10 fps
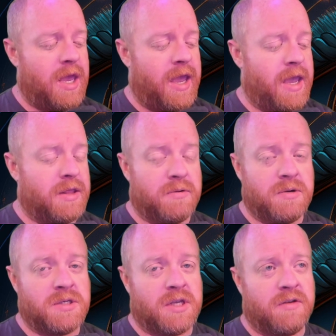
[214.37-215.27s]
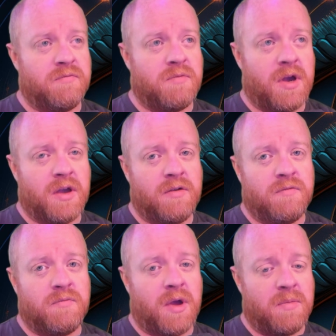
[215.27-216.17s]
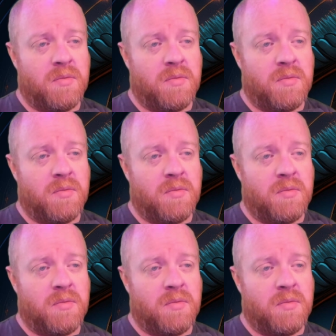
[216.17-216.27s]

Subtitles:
and the reason I